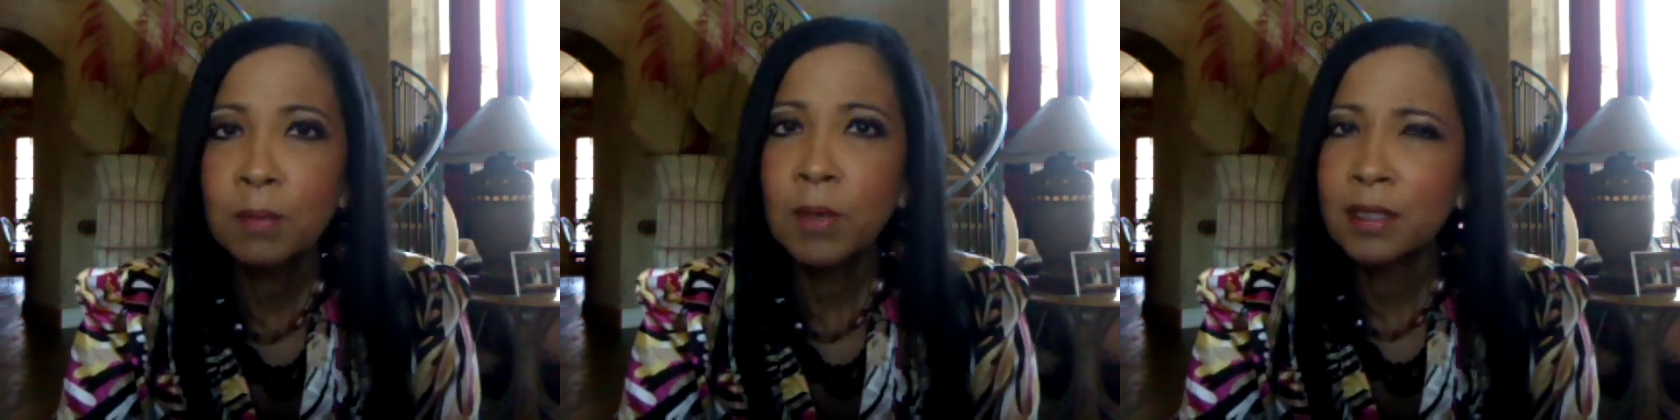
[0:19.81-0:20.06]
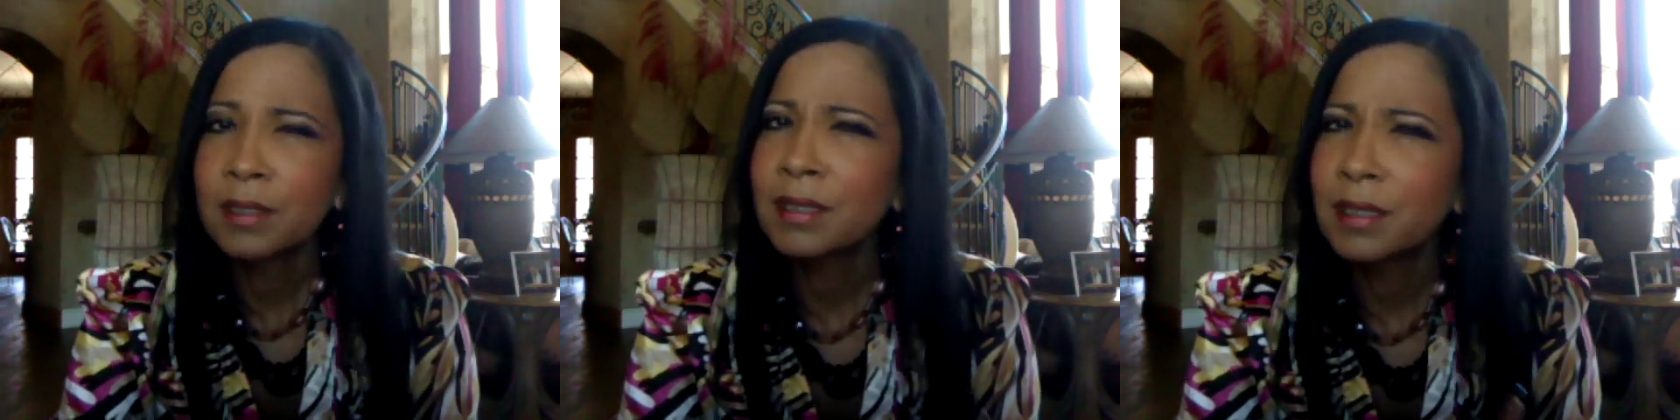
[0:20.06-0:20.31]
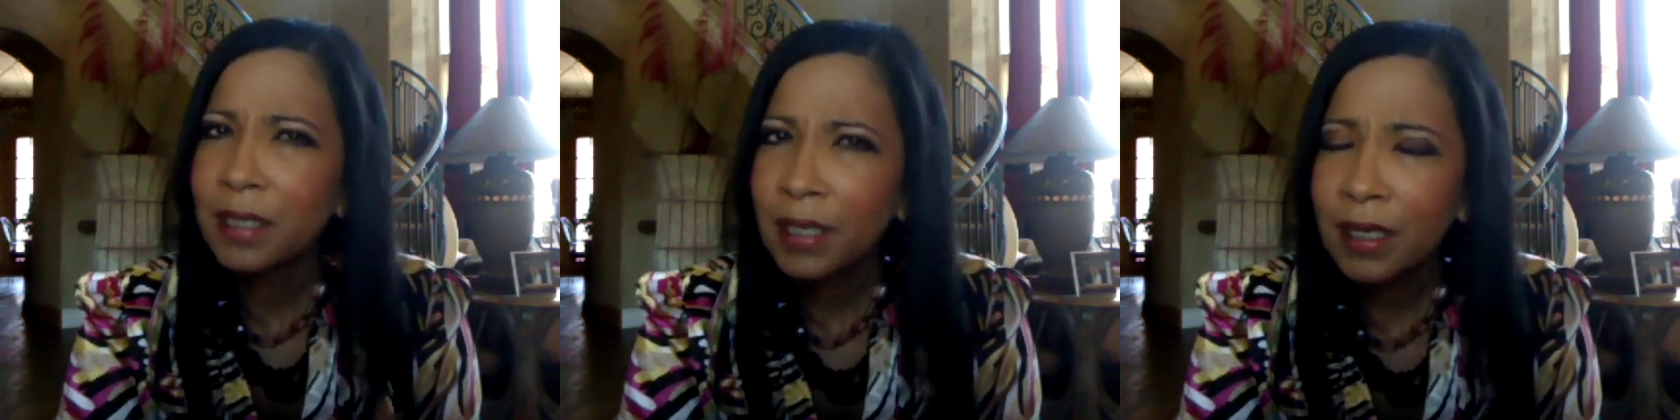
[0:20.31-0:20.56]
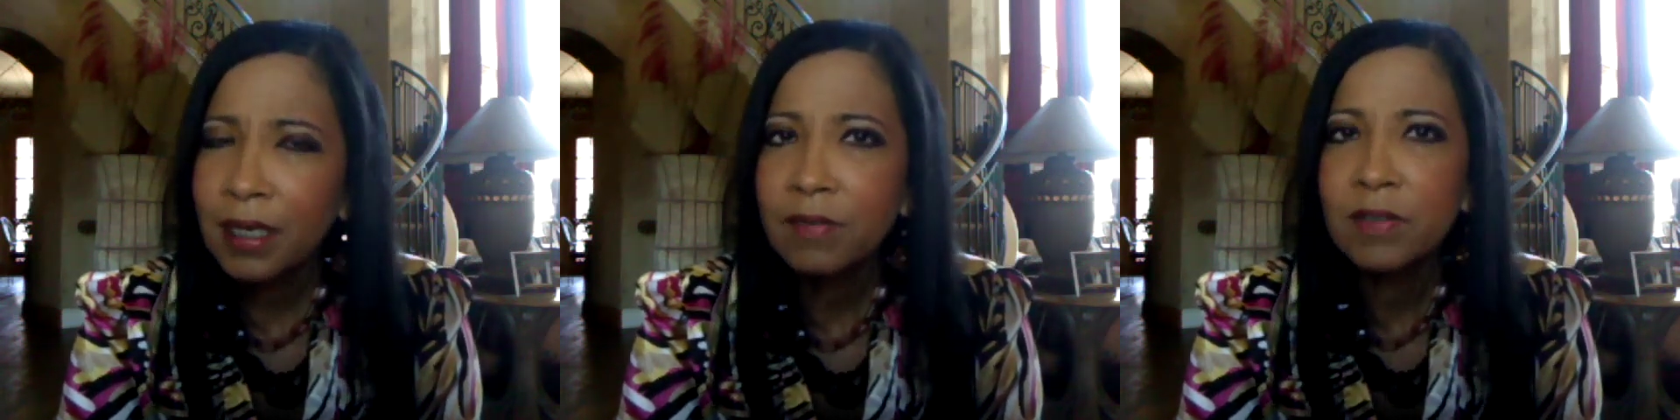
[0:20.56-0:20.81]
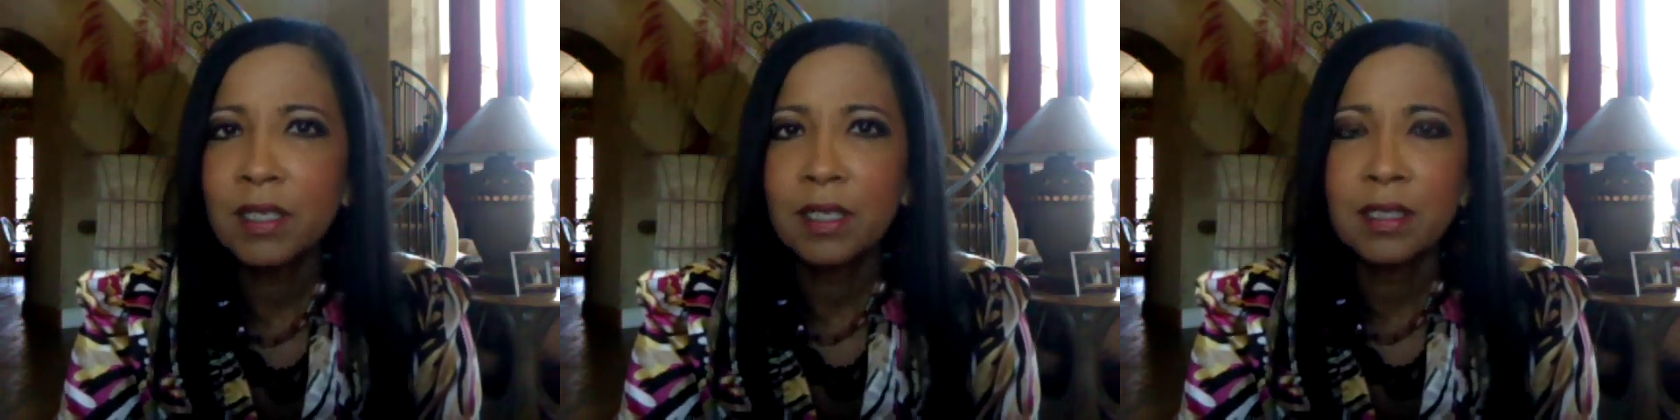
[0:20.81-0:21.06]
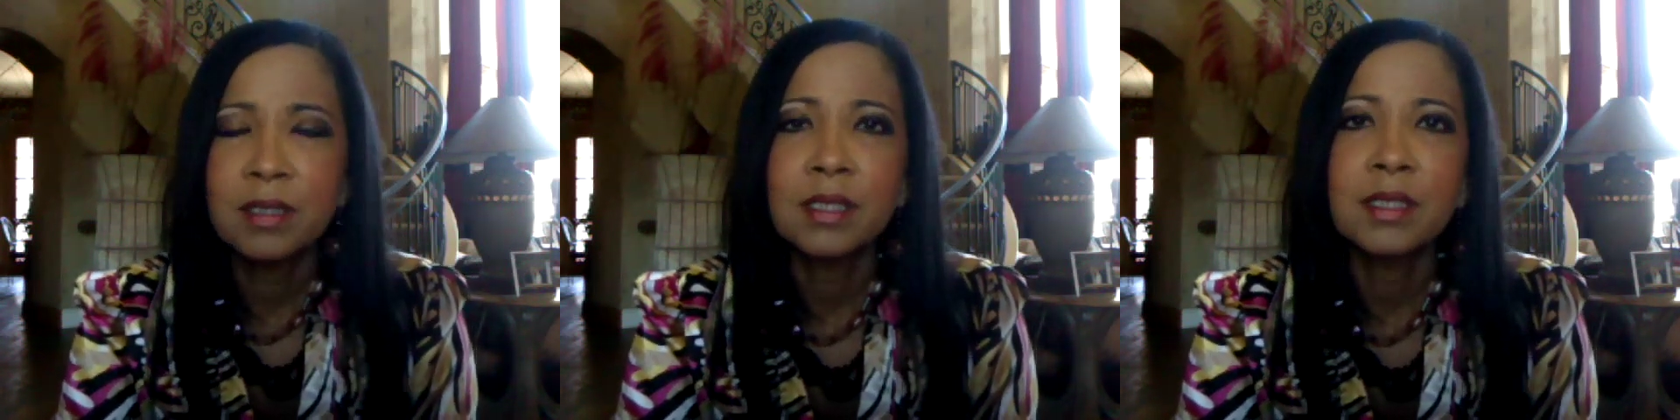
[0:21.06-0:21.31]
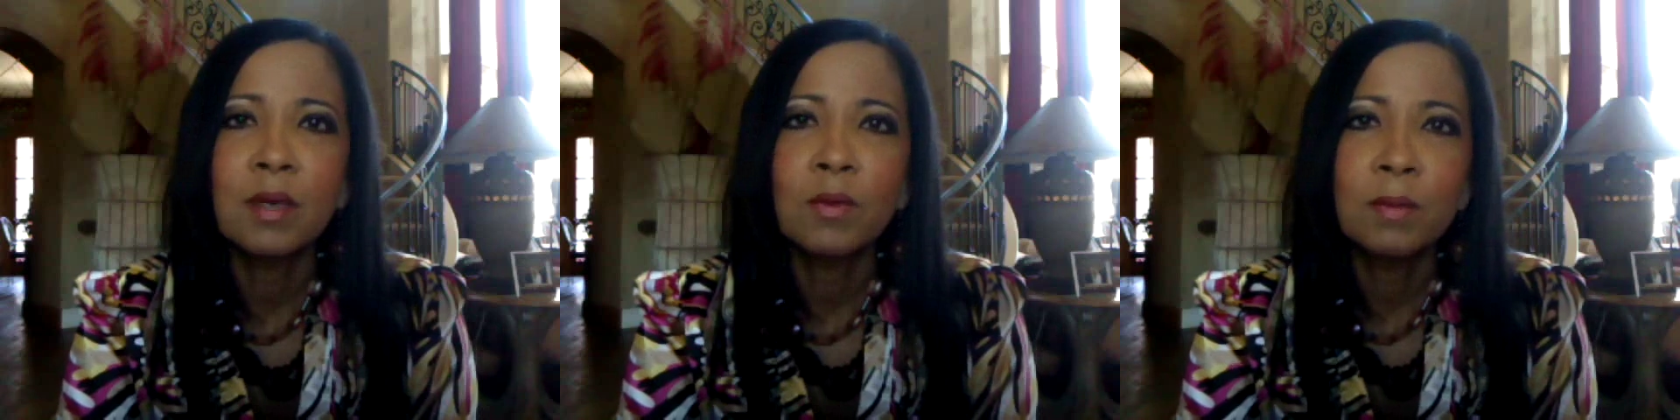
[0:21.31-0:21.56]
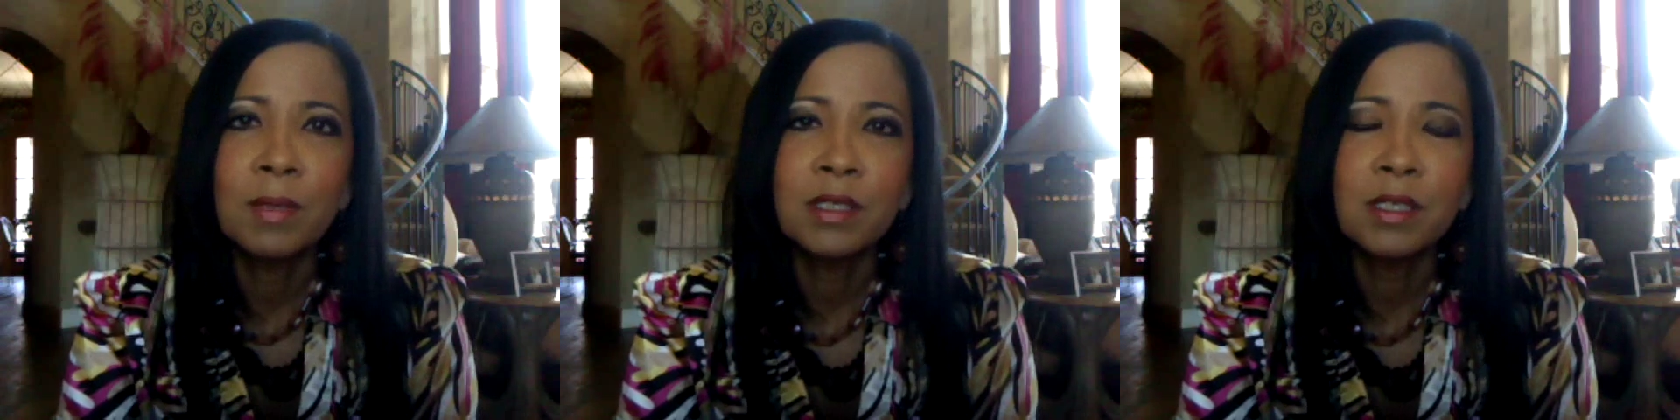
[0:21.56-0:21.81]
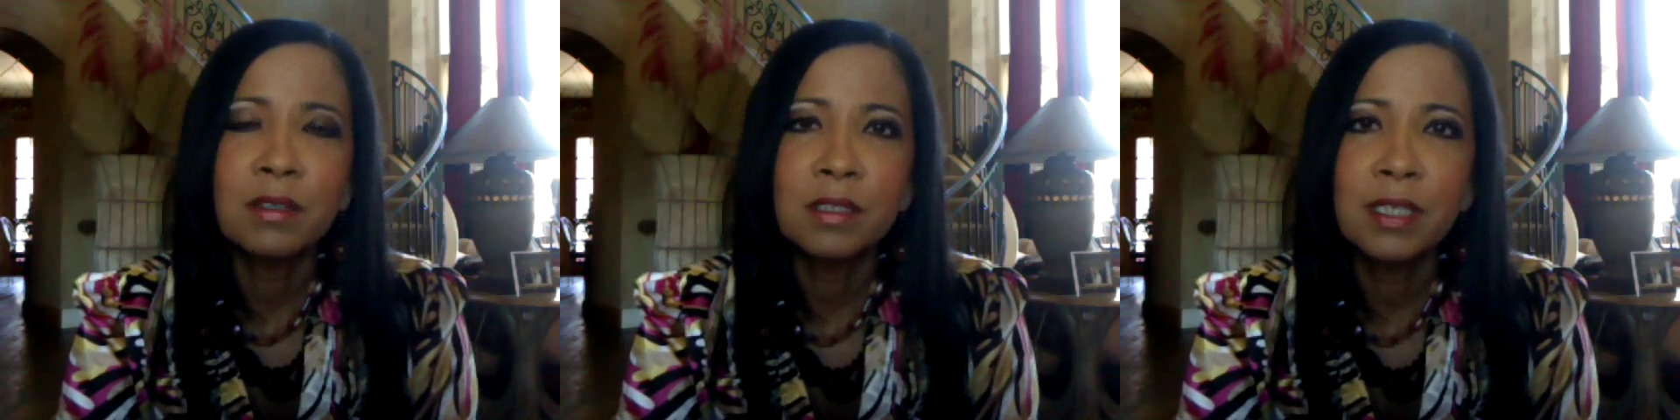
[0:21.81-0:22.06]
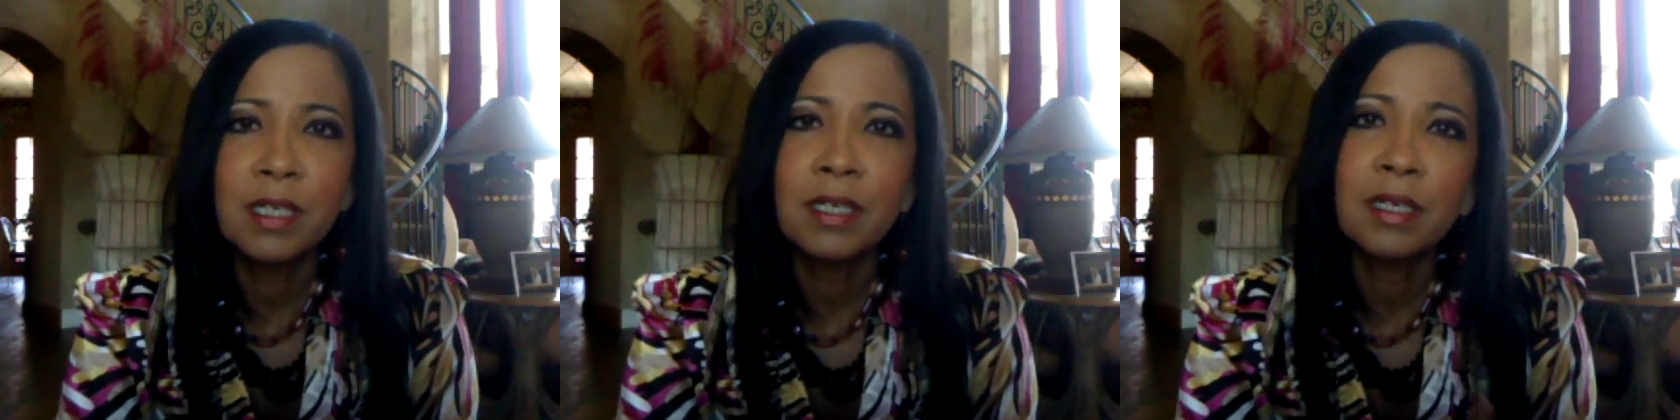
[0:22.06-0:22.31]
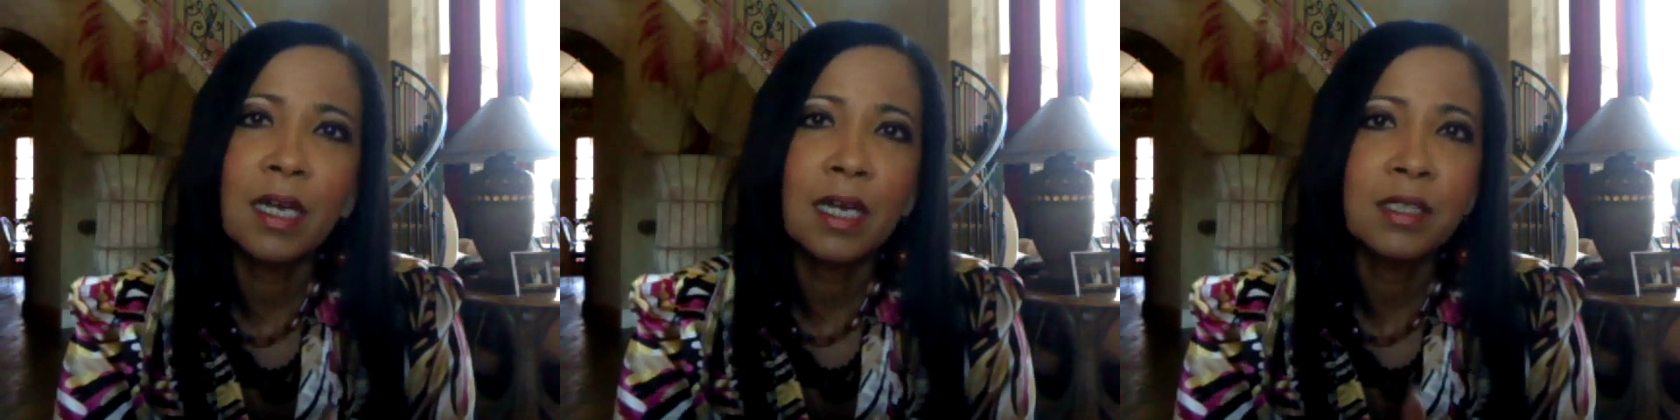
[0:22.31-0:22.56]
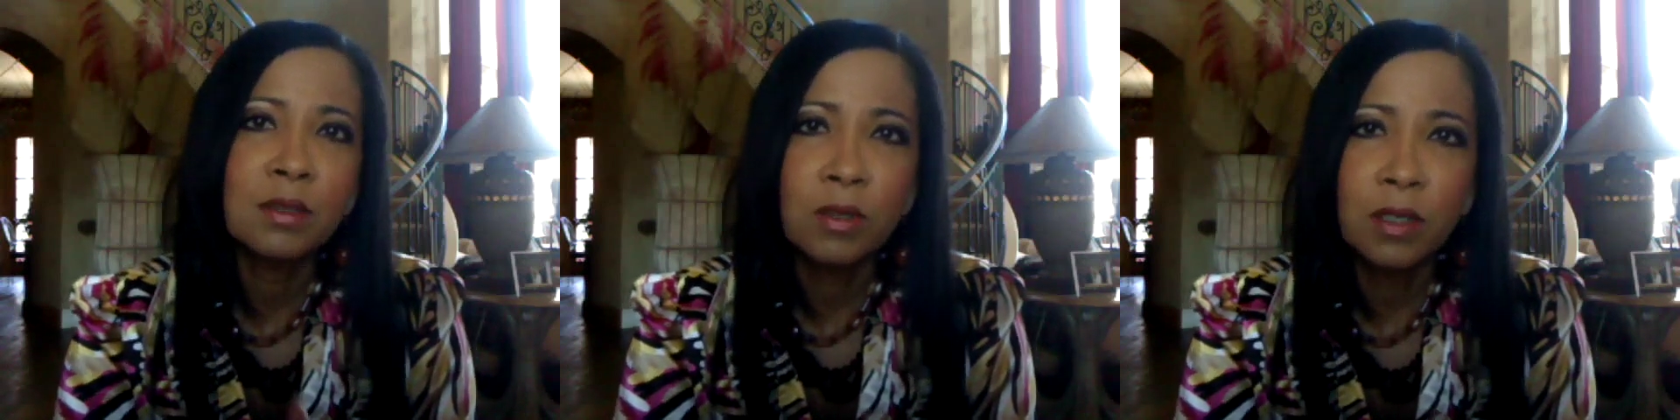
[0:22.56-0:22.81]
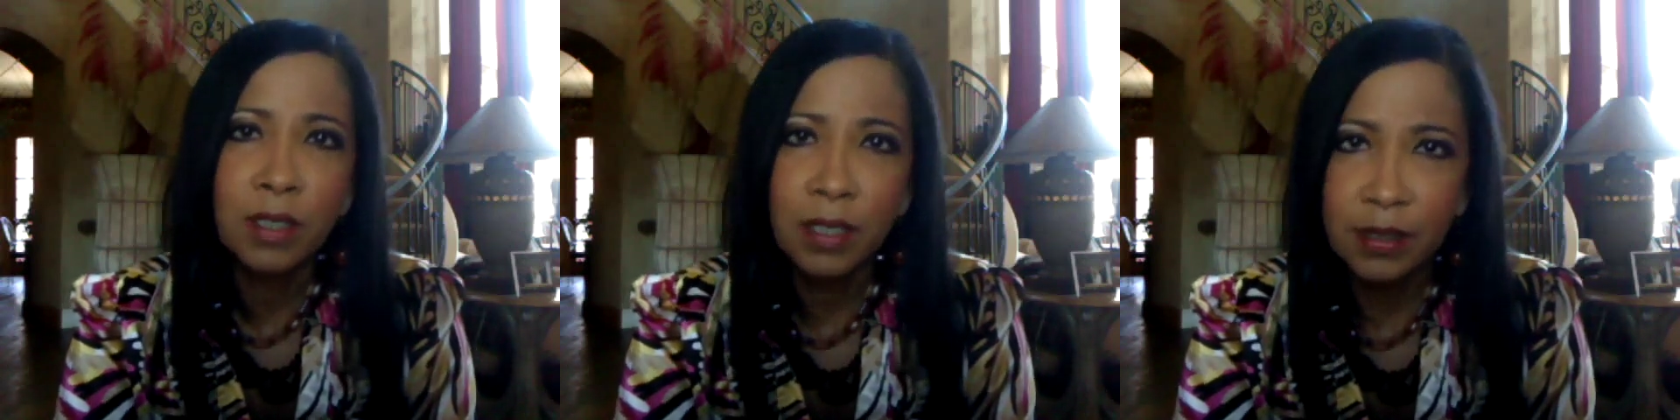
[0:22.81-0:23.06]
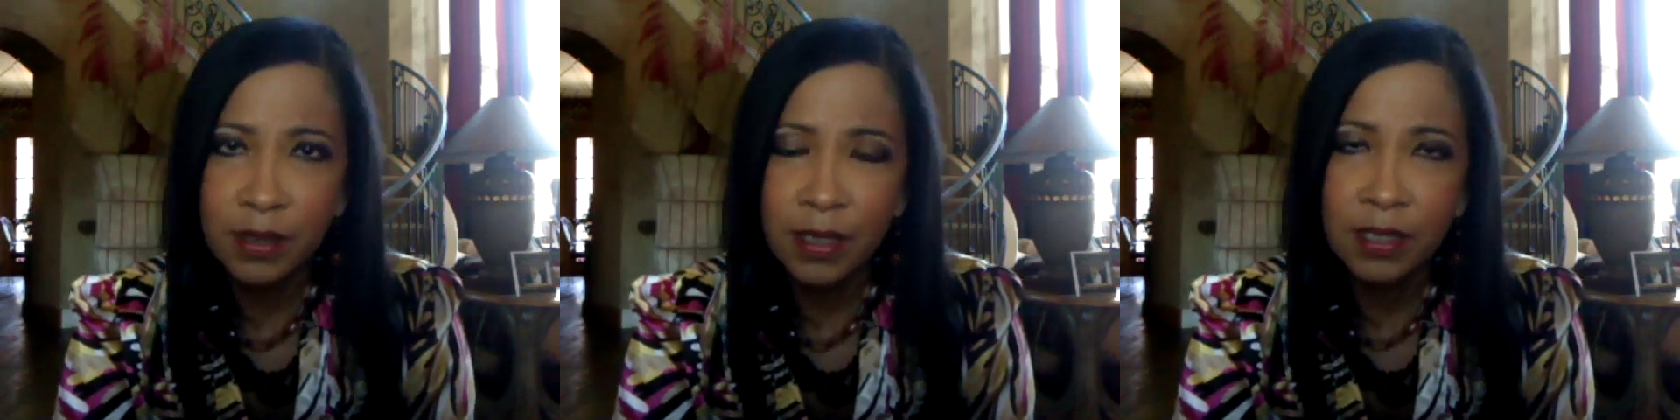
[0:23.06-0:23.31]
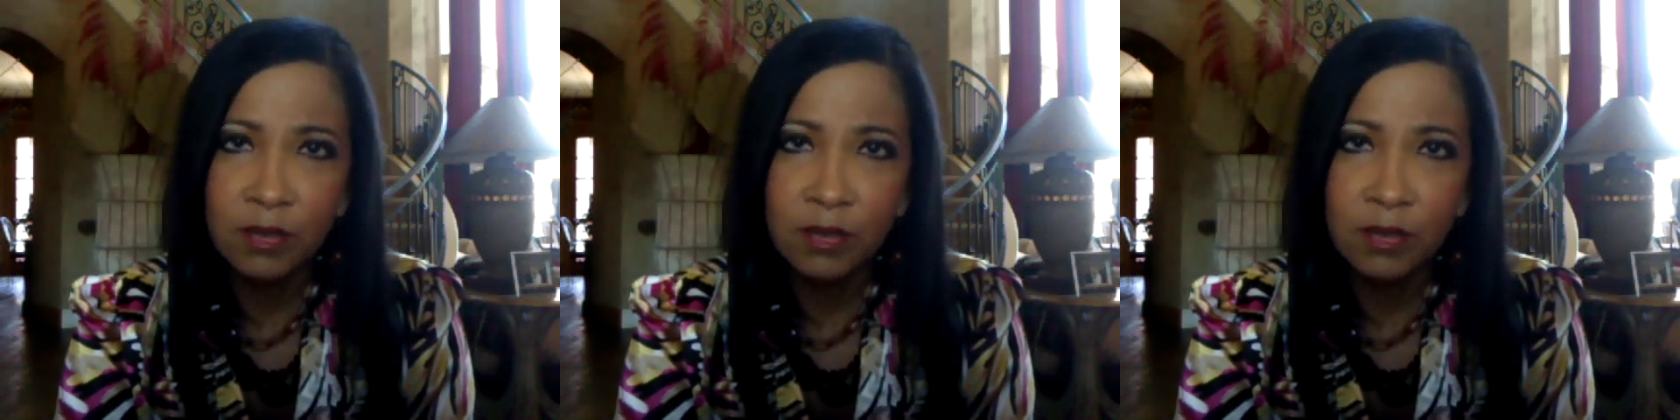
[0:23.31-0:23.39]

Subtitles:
But the thing of it is that we must understand in God's Word, He says,